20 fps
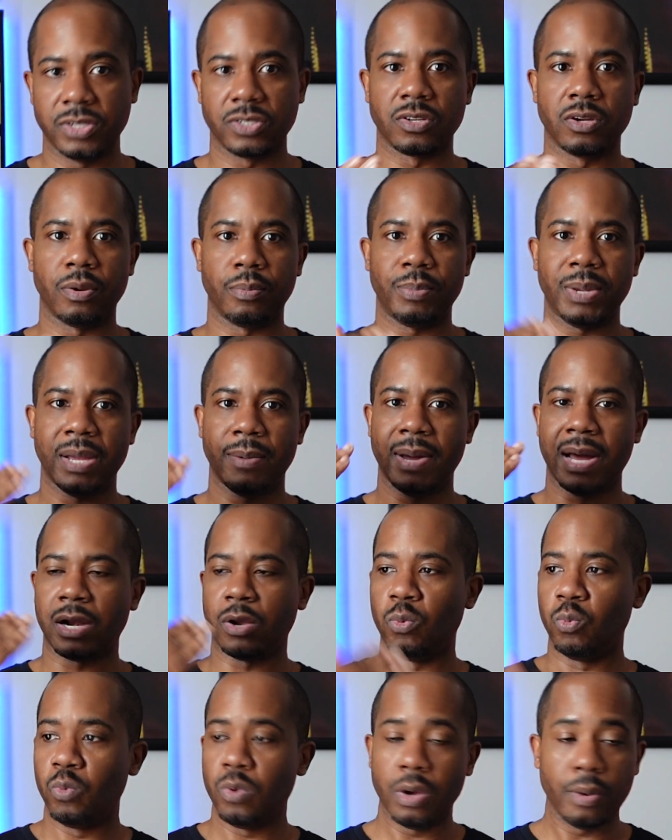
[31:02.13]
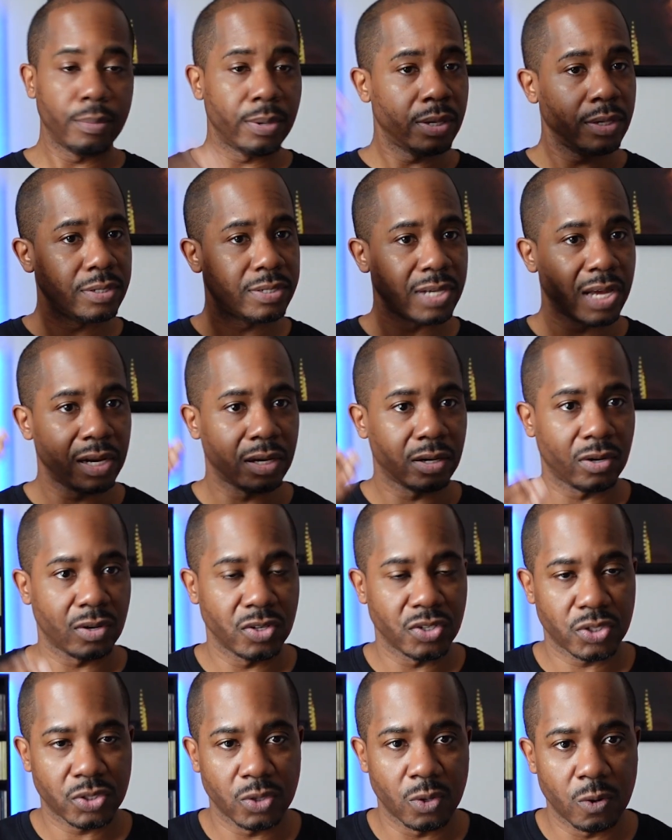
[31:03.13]
It's going to be about a woman telling her
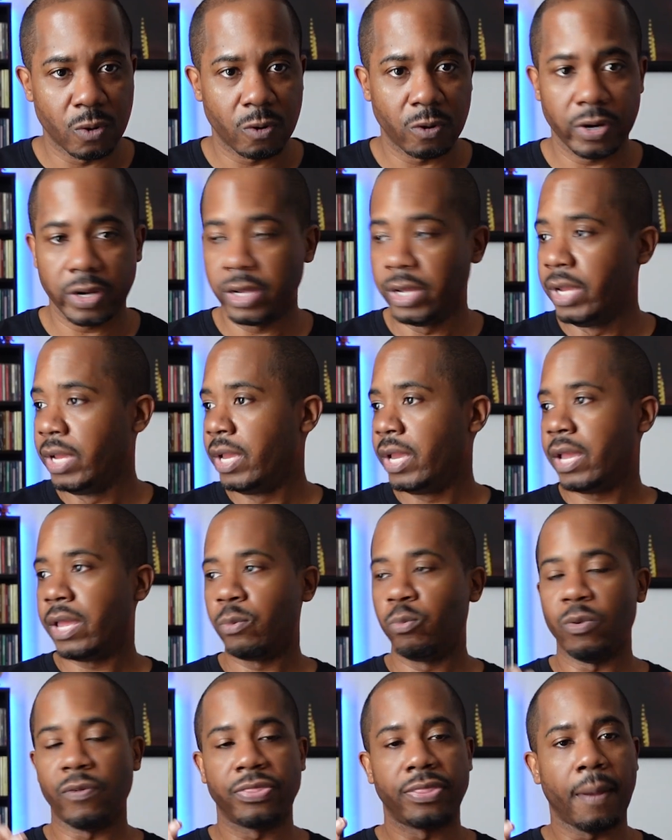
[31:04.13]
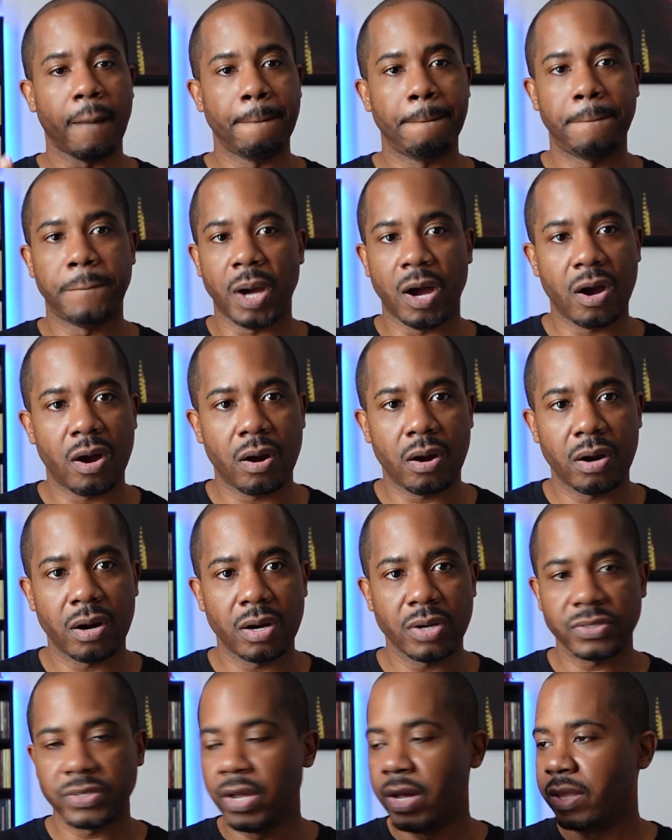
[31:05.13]
story with the
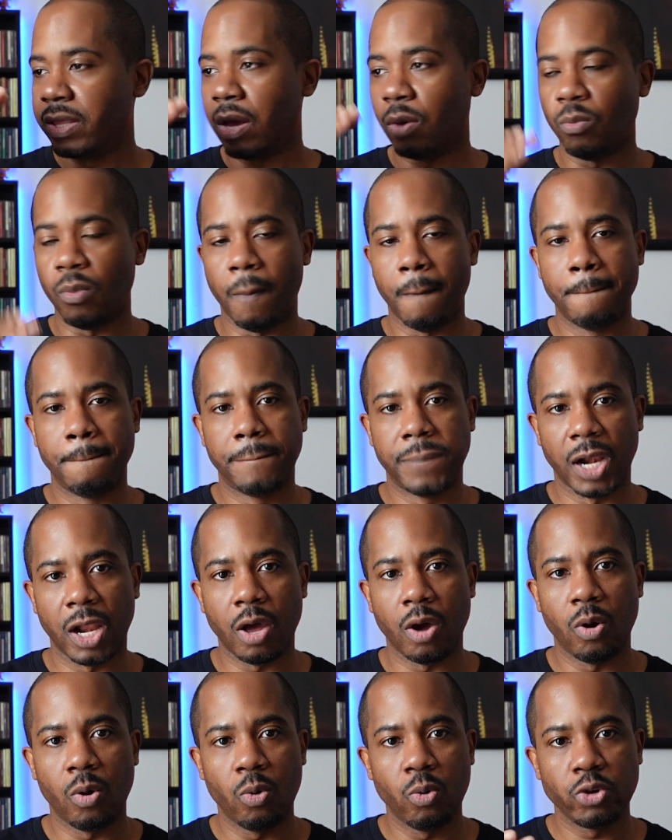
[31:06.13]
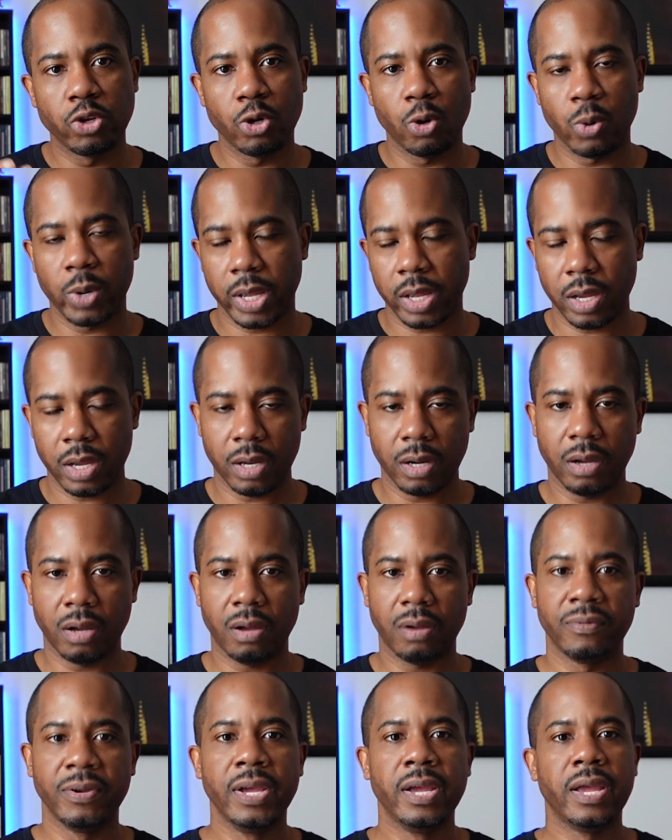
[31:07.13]
bars that will blow your head
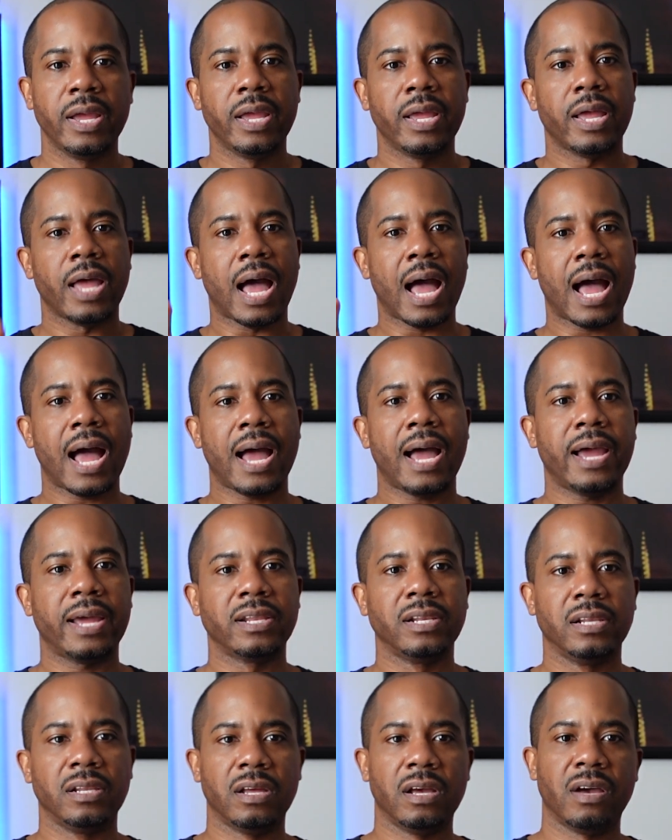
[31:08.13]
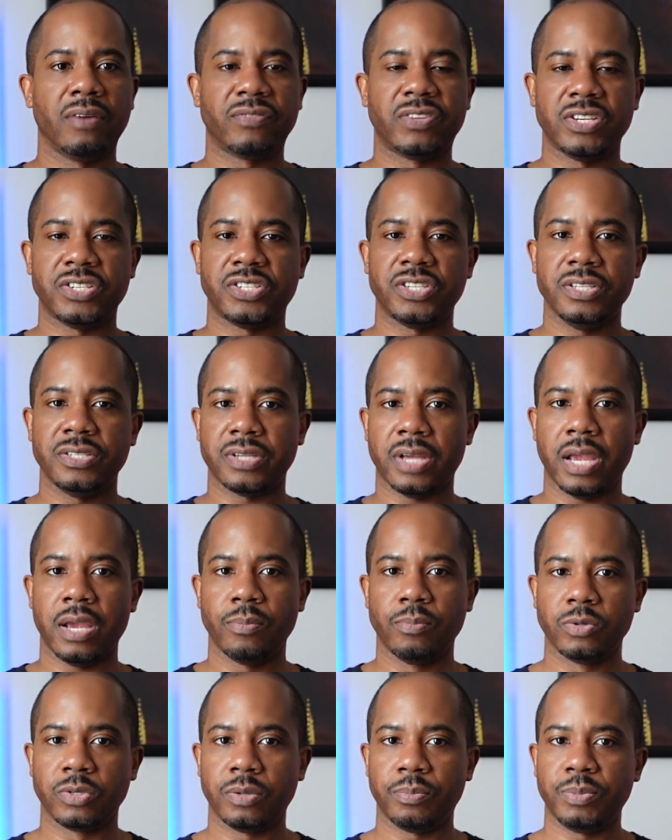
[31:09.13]
off. I love that she's
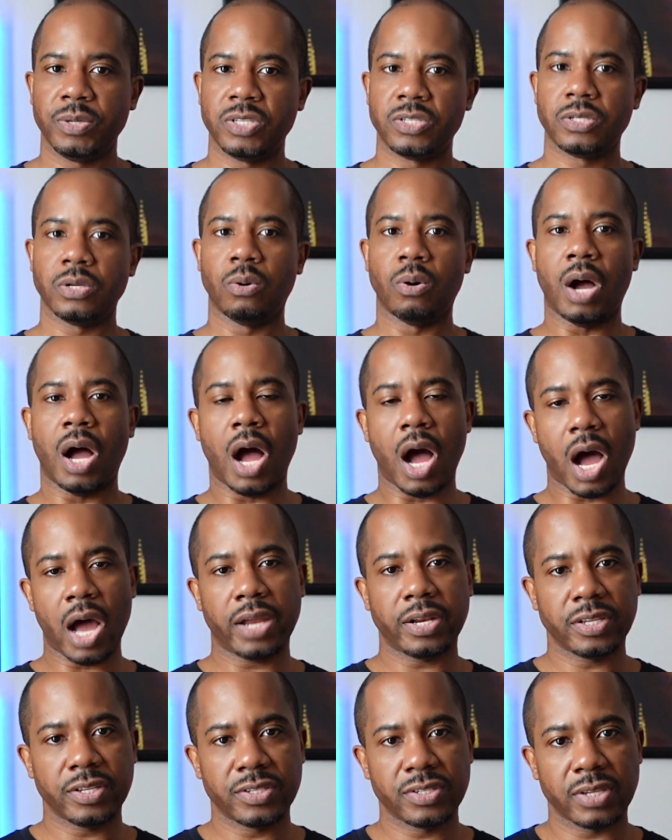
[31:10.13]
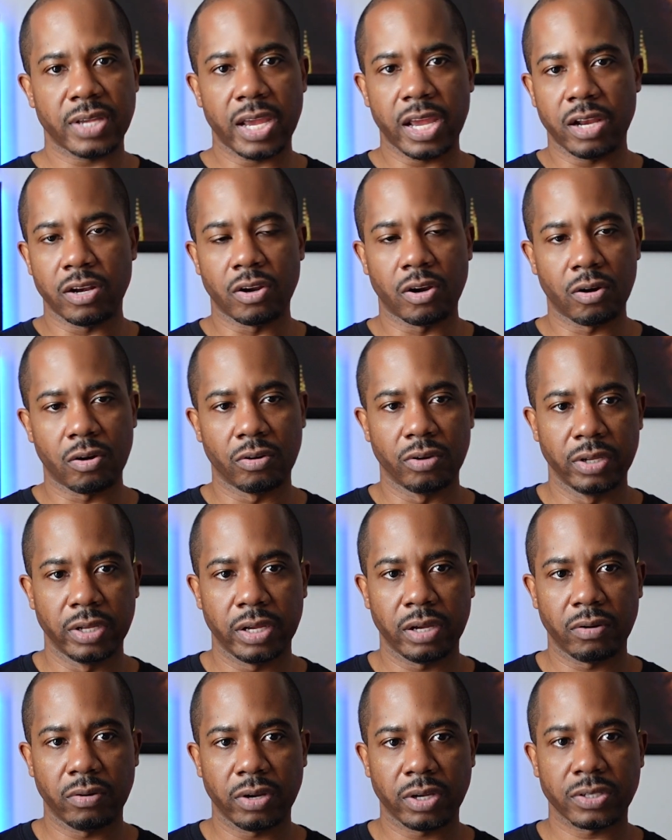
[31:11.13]
able to be so honest in her
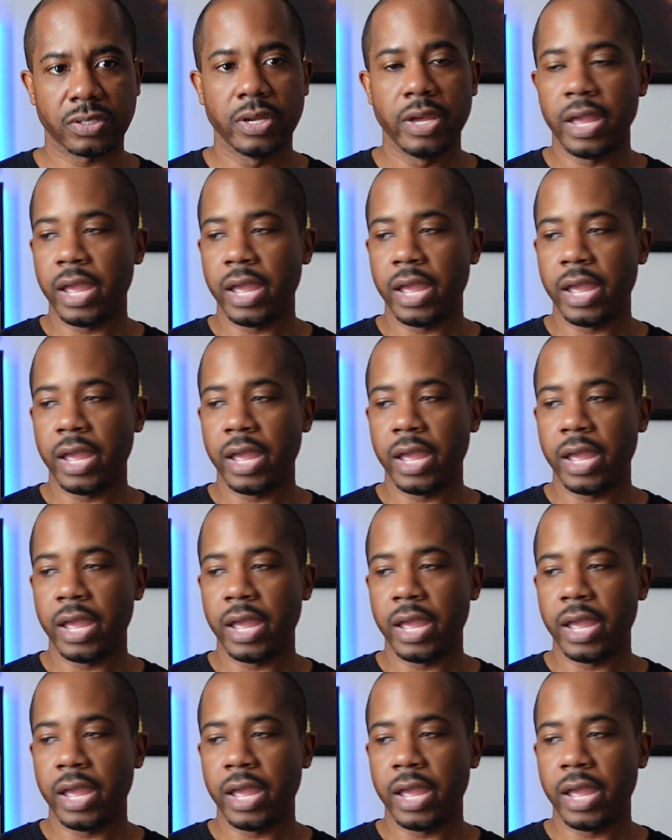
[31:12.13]
lyrics